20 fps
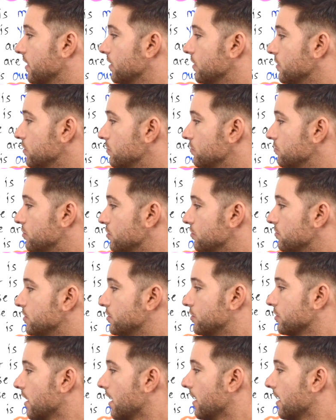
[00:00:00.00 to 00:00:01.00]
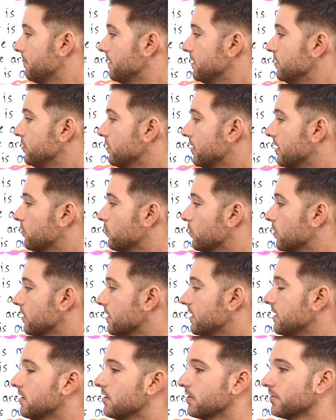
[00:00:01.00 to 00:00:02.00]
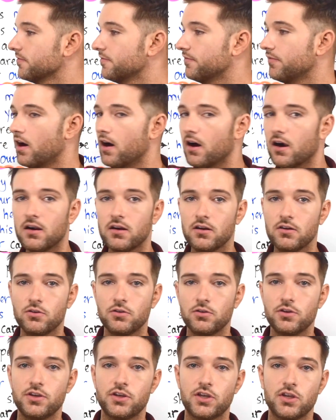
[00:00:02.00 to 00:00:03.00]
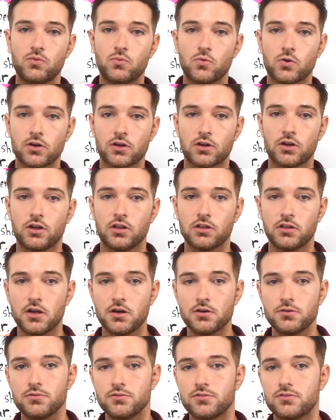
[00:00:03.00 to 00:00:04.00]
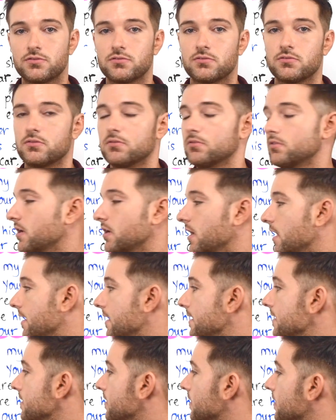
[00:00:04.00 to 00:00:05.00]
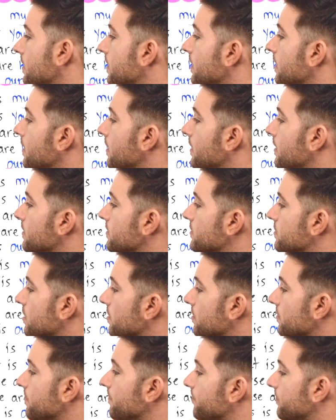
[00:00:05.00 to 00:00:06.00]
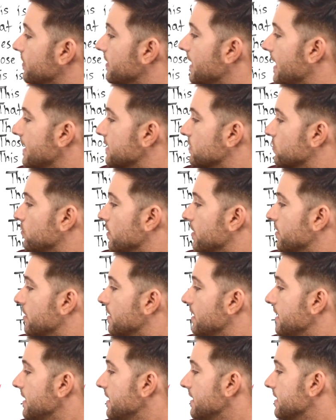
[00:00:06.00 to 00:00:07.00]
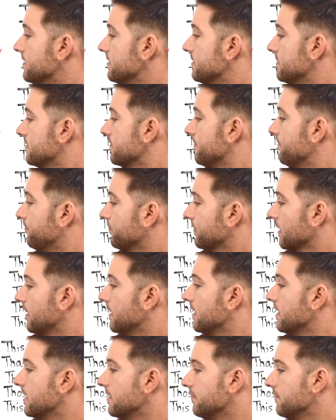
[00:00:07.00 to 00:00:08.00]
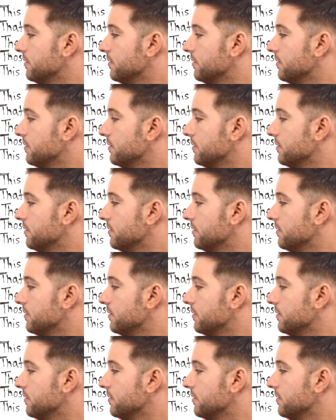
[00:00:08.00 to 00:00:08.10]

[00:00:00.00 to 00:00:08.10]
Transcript: you do a job and you can work either far or you can work close. Okay, so that's with his. If